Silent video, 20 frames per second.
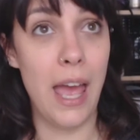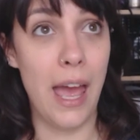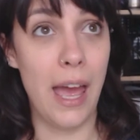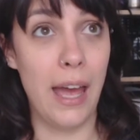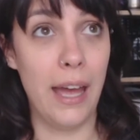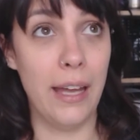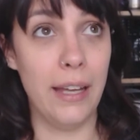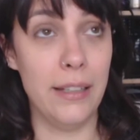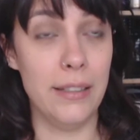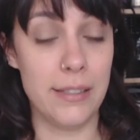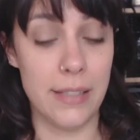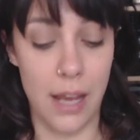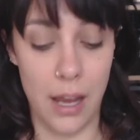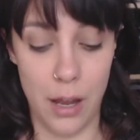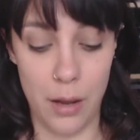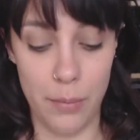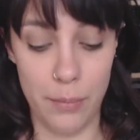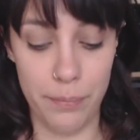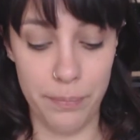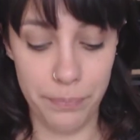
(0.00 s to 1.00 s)
And
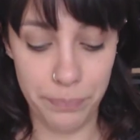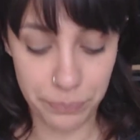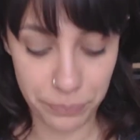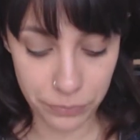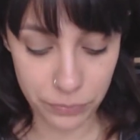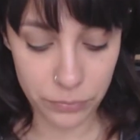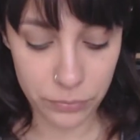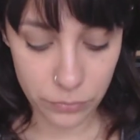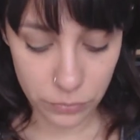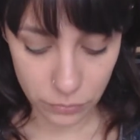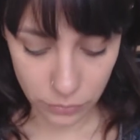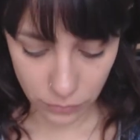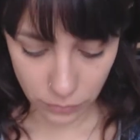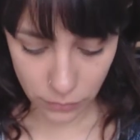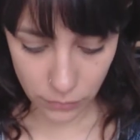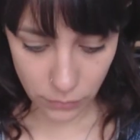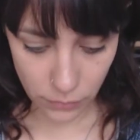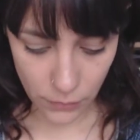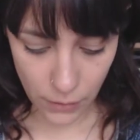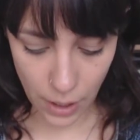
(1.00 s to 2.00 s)

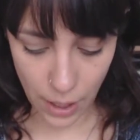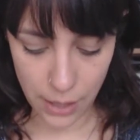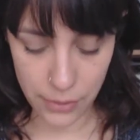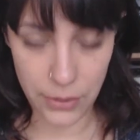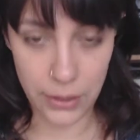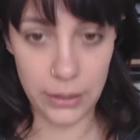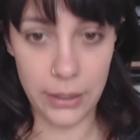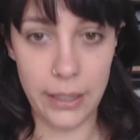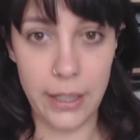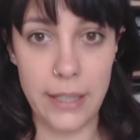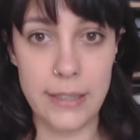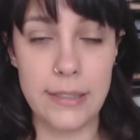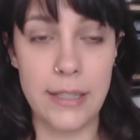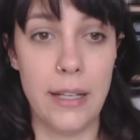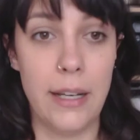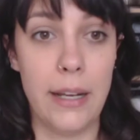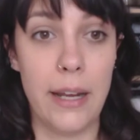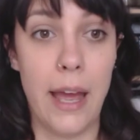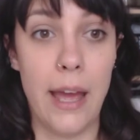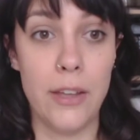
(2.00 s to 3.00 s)
I think, like I said,
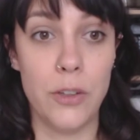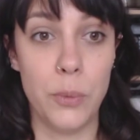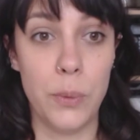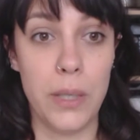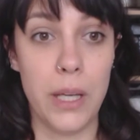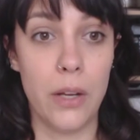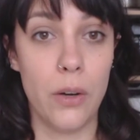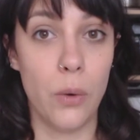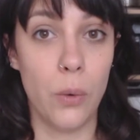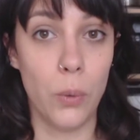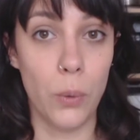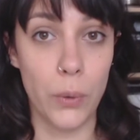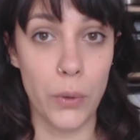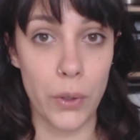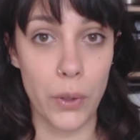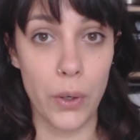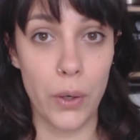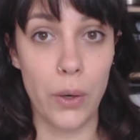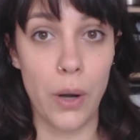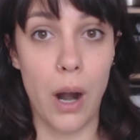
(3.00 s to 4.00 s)
like as we get
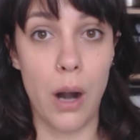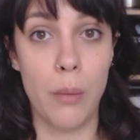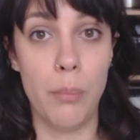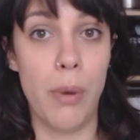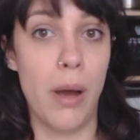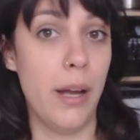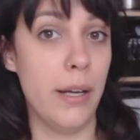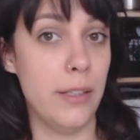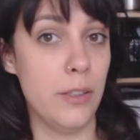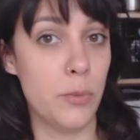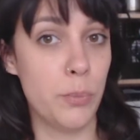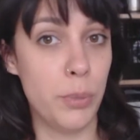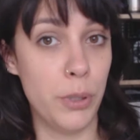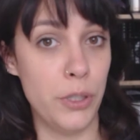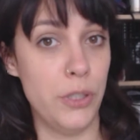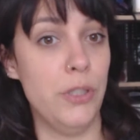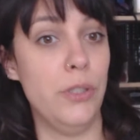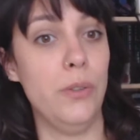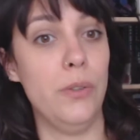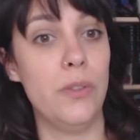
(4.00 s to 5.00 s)
older, our bodies
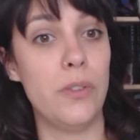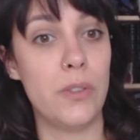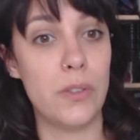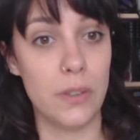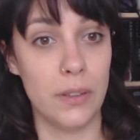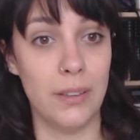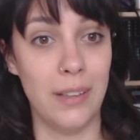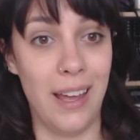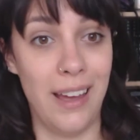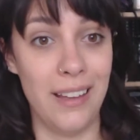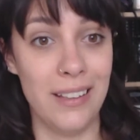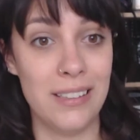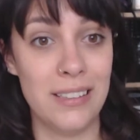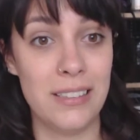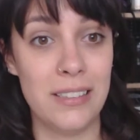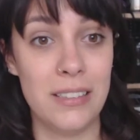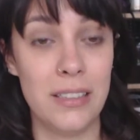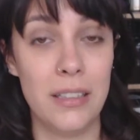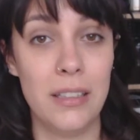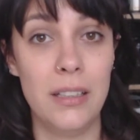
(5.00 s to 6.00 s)
produce
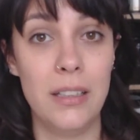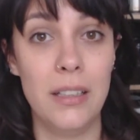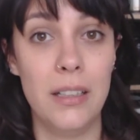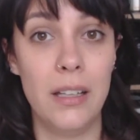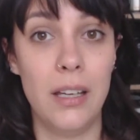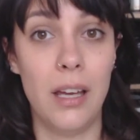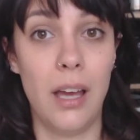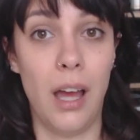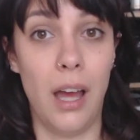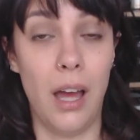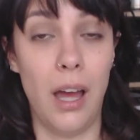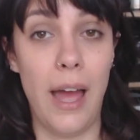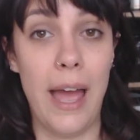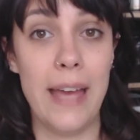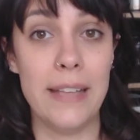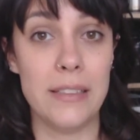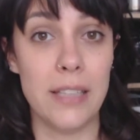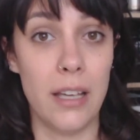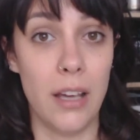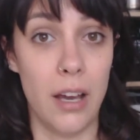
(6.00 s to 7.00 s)
less
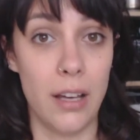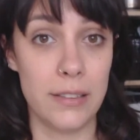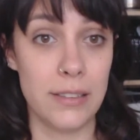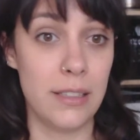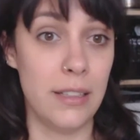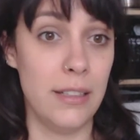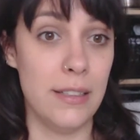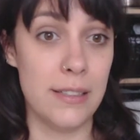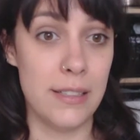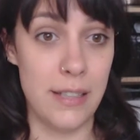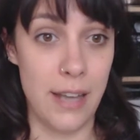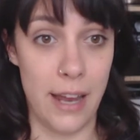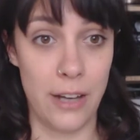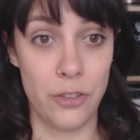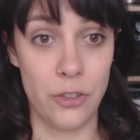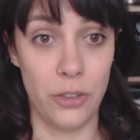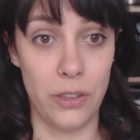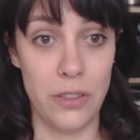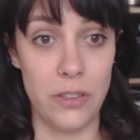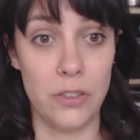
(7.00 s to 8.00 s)
antioxidants
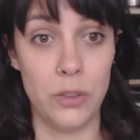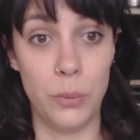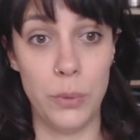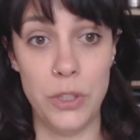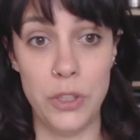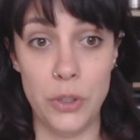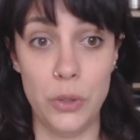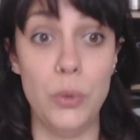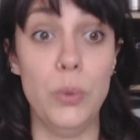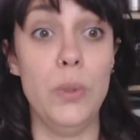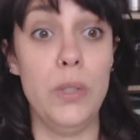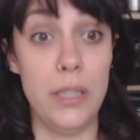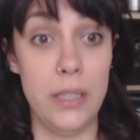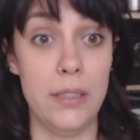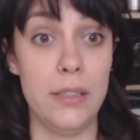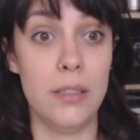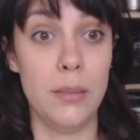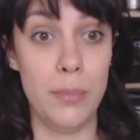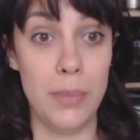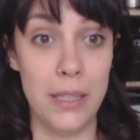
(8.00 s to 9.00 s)
naturally, so we do
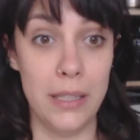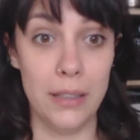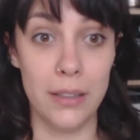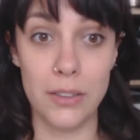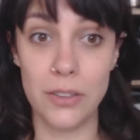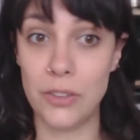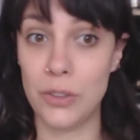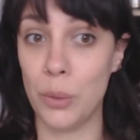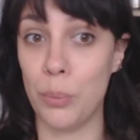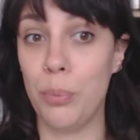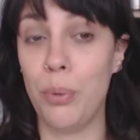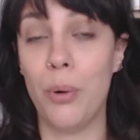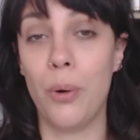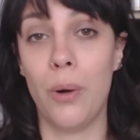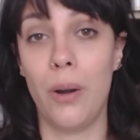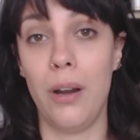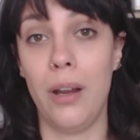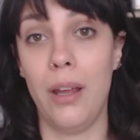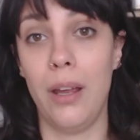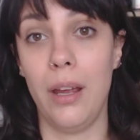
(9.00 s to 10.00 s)
need to be
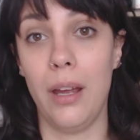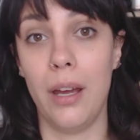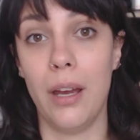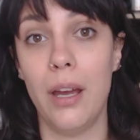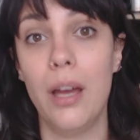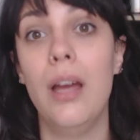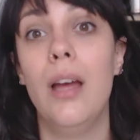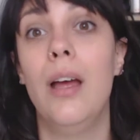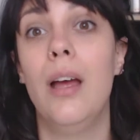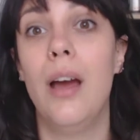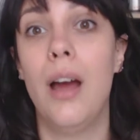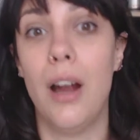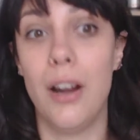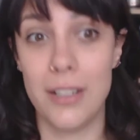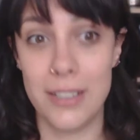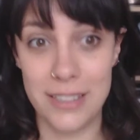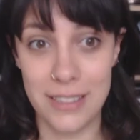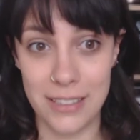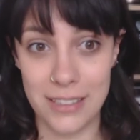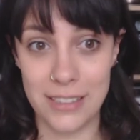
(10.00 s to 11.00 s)
supporting our
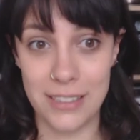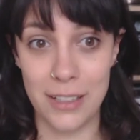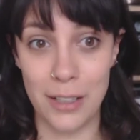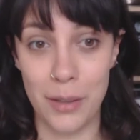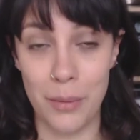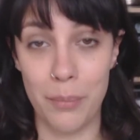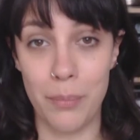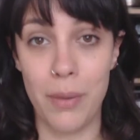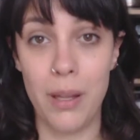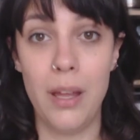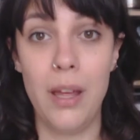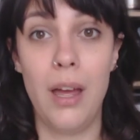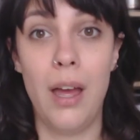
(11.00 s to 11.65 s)
system.